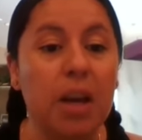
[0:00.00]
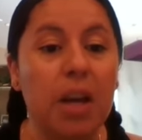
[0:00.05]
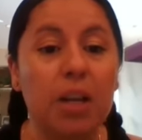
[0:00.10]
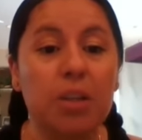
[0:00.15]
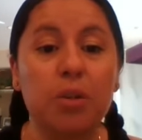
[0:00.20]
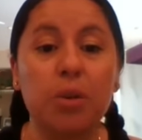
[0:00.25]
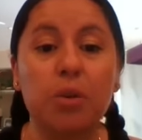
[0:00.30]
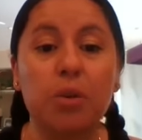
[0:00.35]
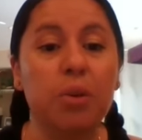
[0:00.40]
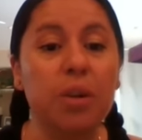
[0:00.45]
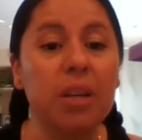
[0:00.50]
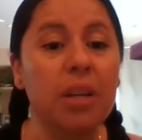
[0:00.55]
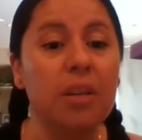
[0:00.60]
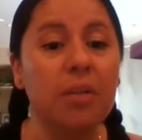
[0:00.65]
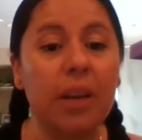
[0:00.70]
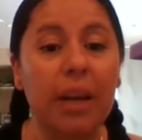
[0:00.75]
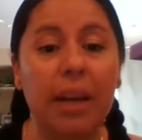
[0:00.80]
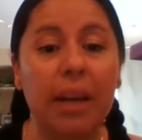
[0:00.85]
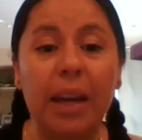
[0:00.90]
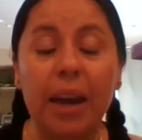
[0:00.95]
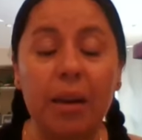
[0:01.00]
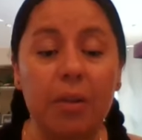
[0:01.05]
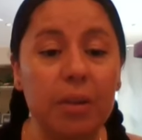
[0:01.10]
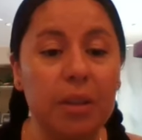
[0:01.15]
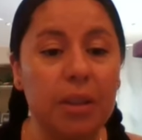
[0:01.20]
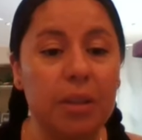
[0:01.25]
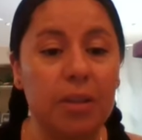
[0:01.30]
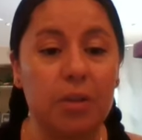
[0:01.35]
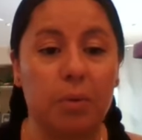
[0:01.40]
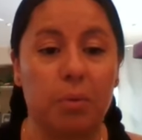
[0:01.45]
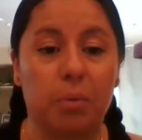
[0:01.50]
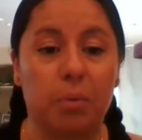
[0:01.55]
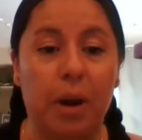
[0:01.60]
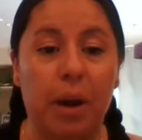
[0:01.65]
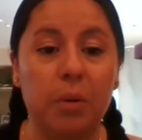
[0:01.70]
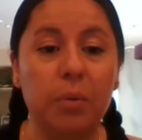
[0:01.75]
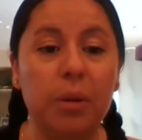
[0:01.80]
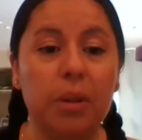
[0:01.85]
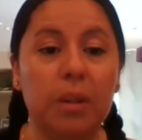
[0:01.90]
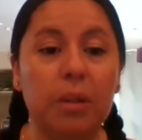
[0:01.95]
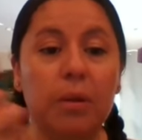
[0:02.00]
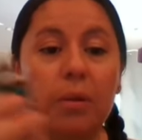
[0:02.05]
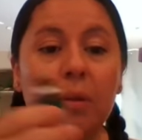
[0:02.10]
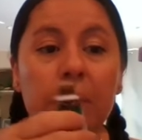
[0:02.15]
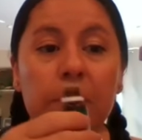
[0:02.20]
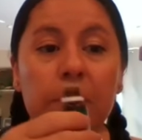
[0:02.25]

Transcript: So you can even carry this around with you.